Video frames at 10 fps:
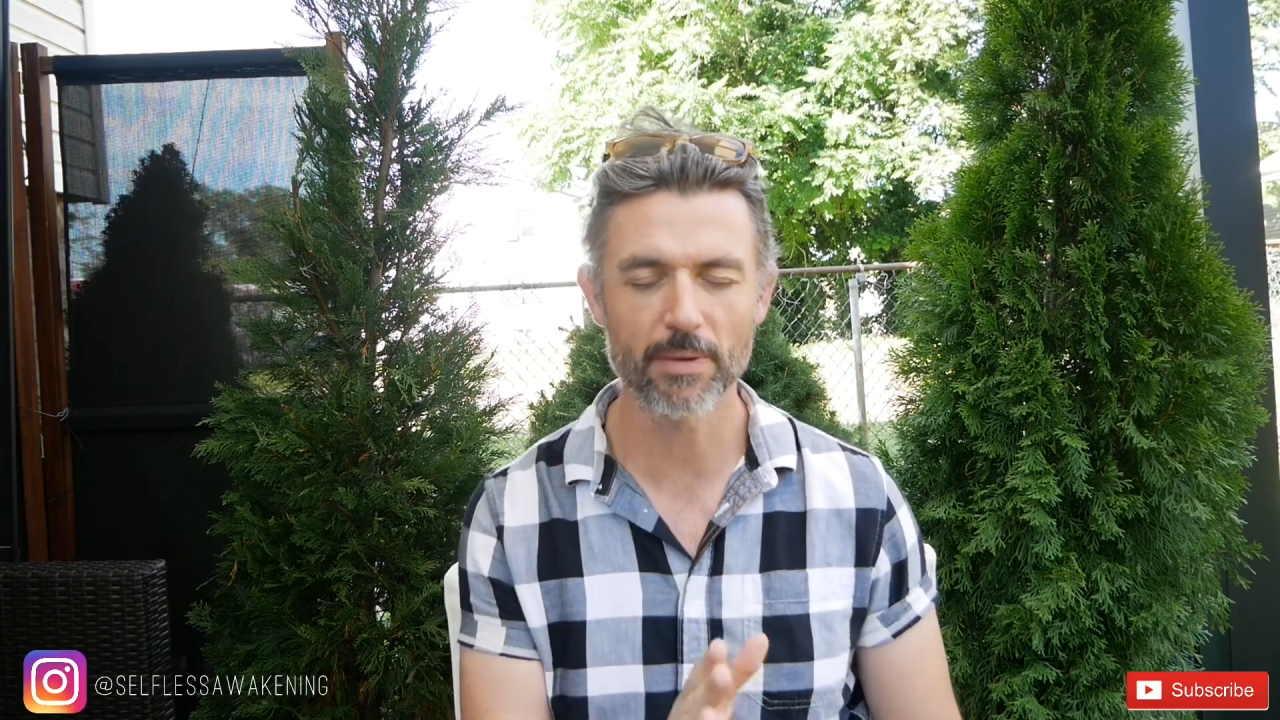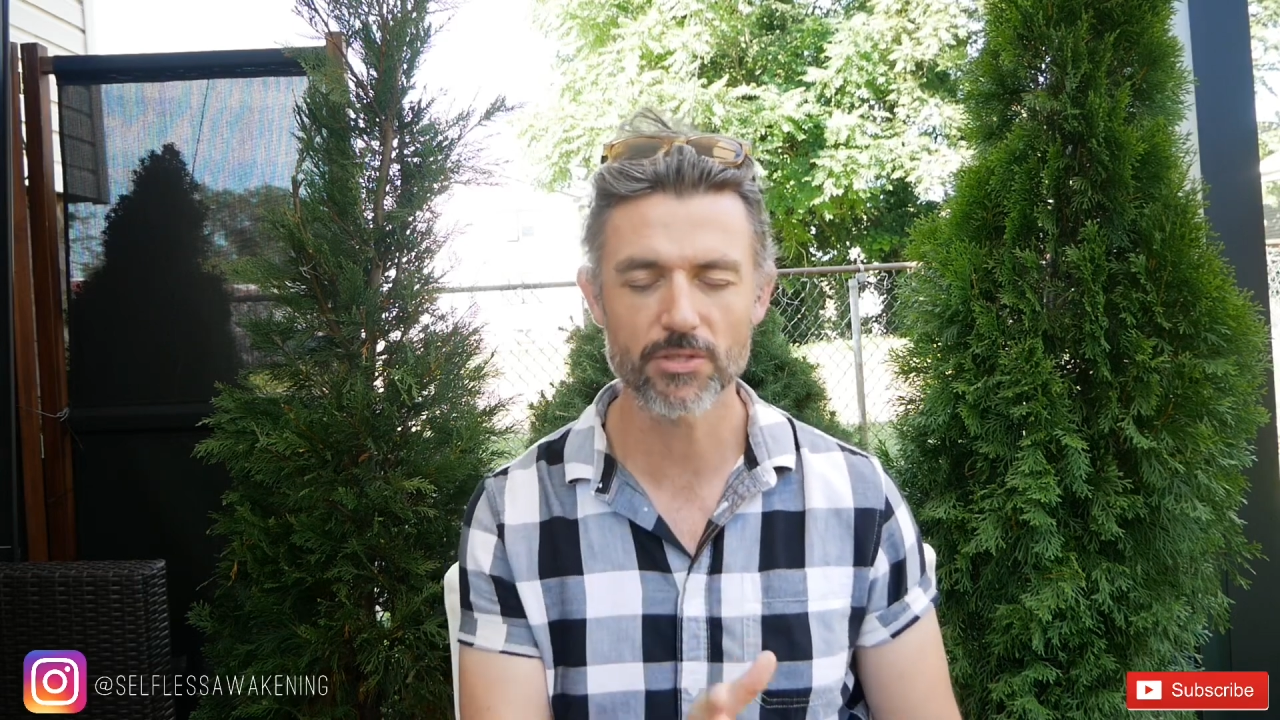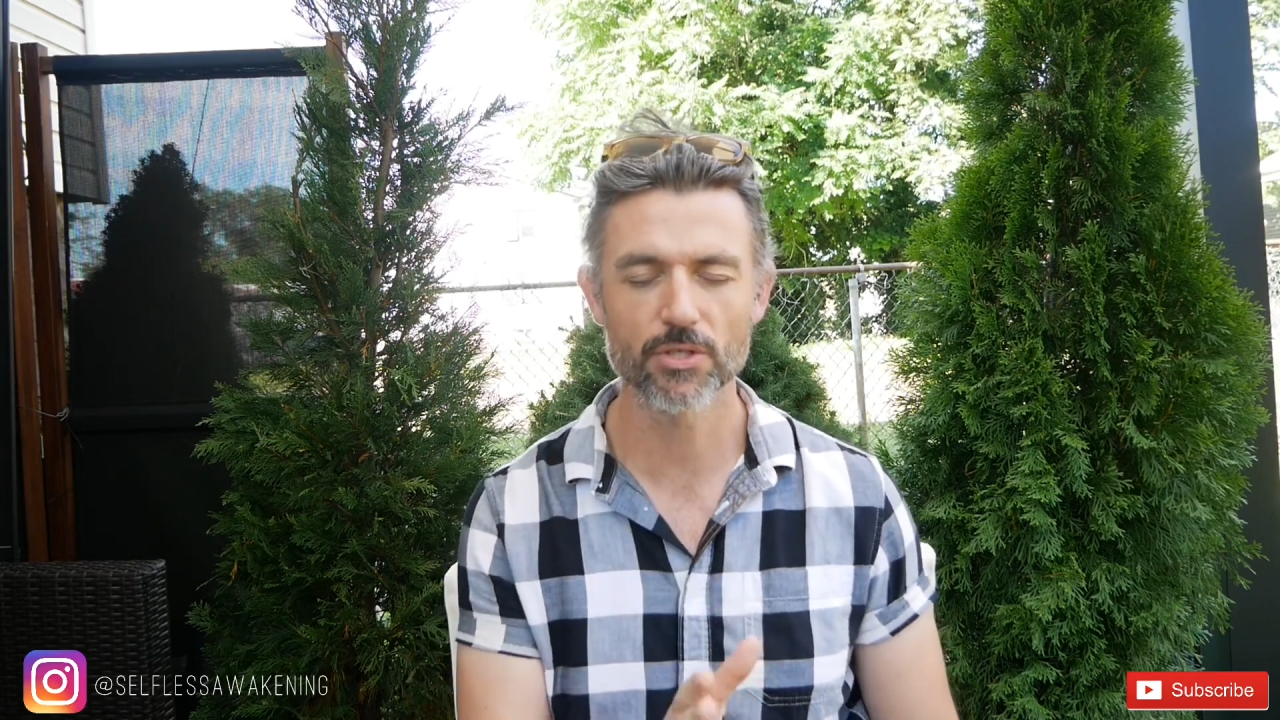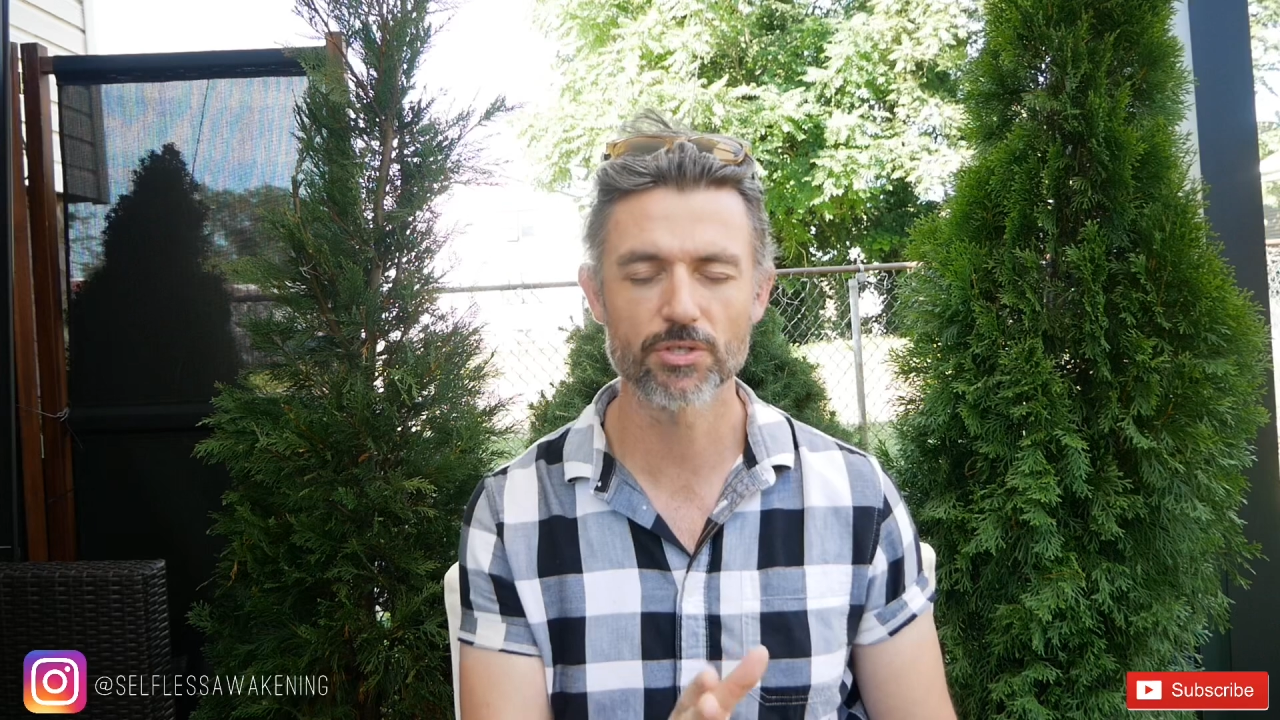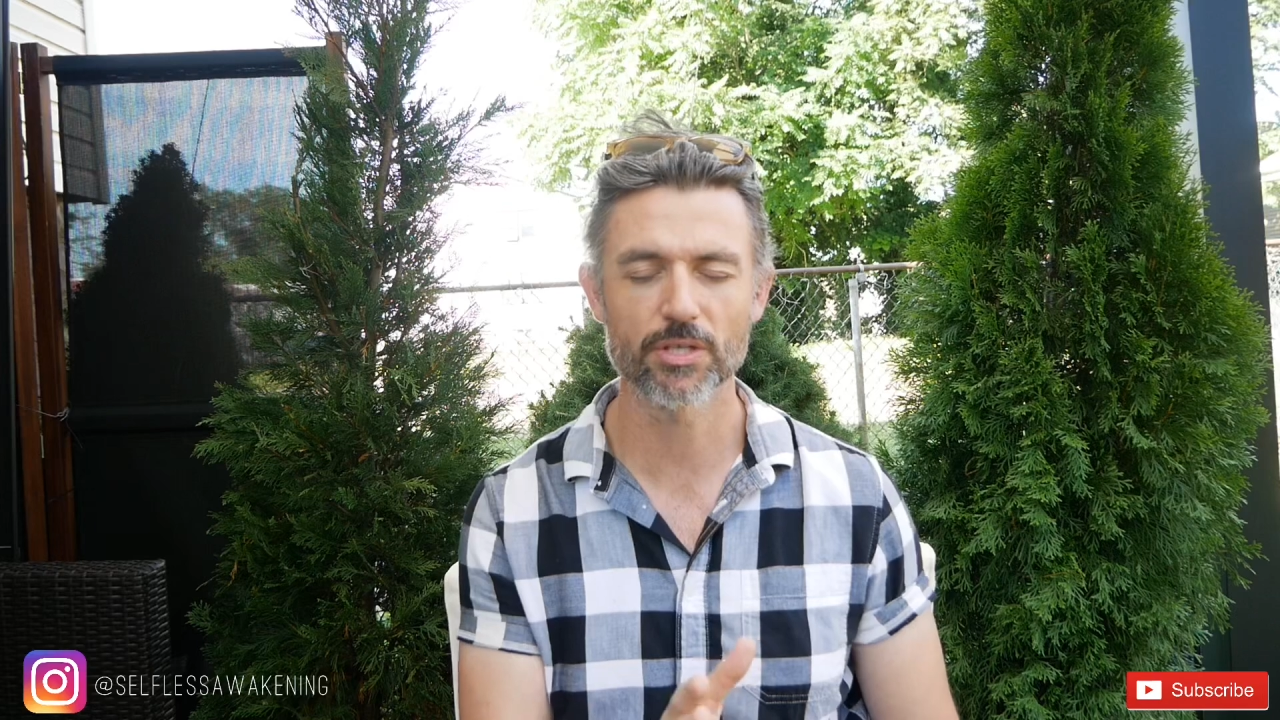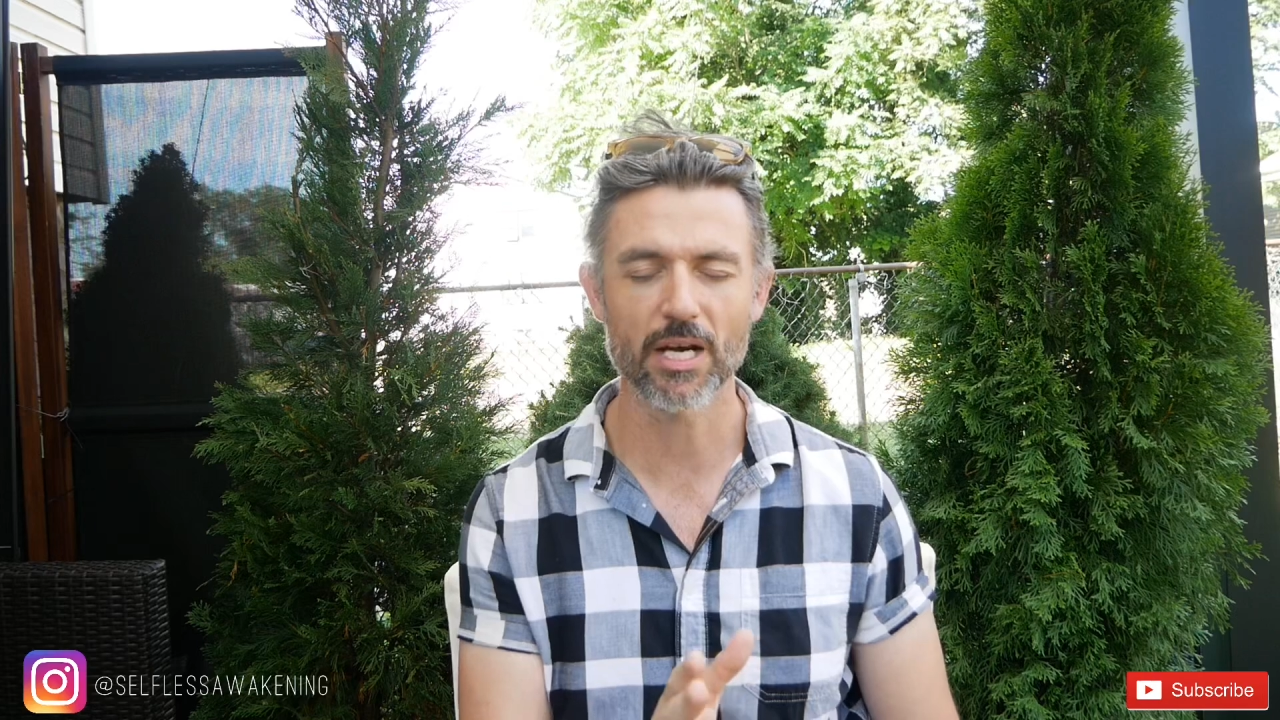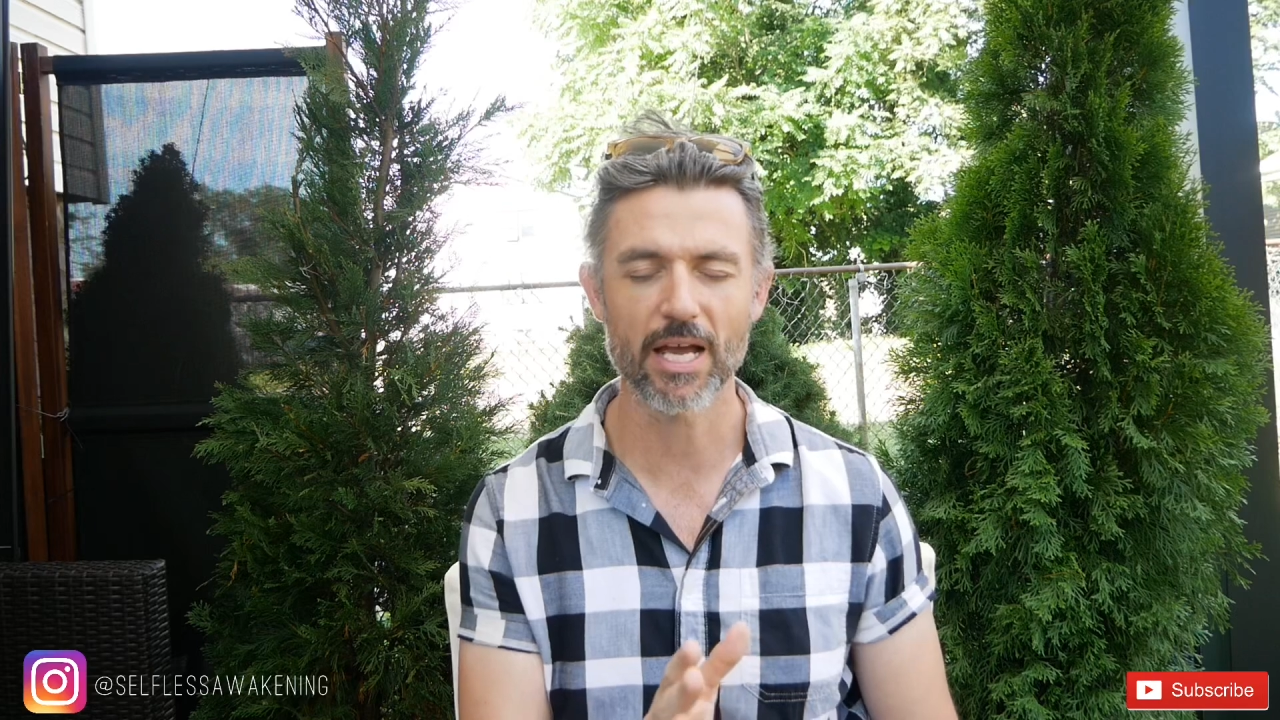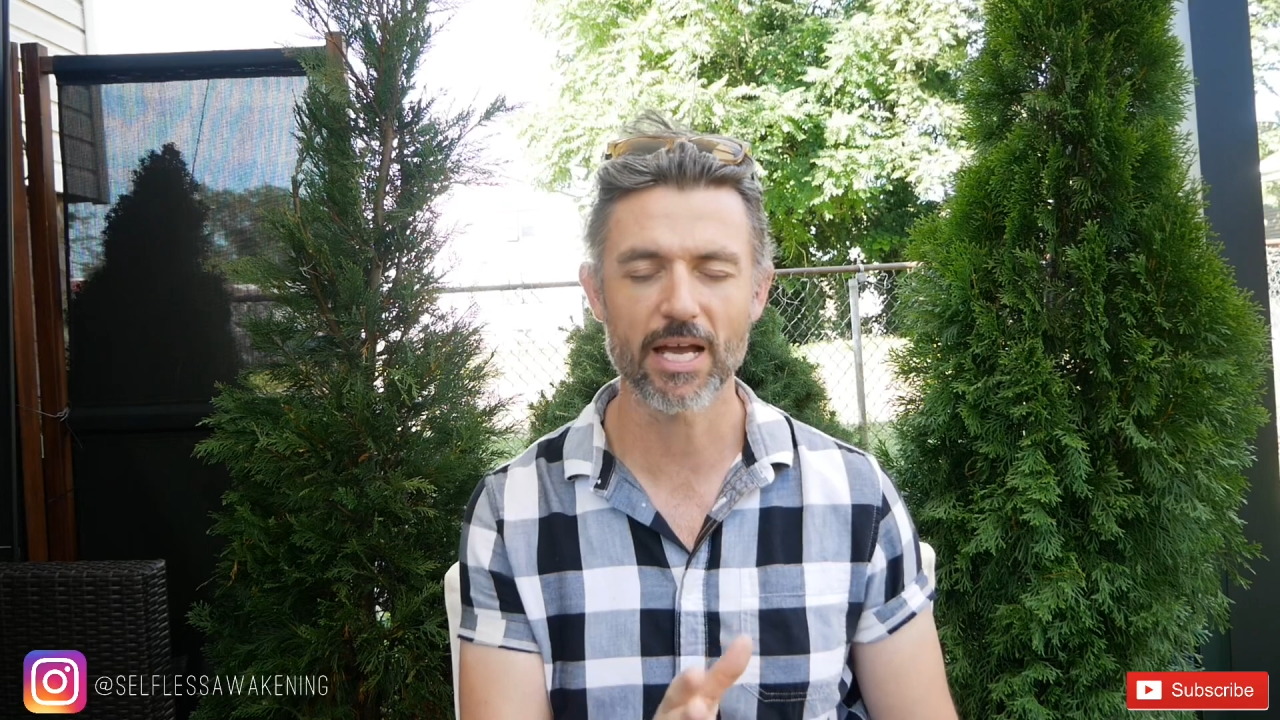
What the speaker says: message that I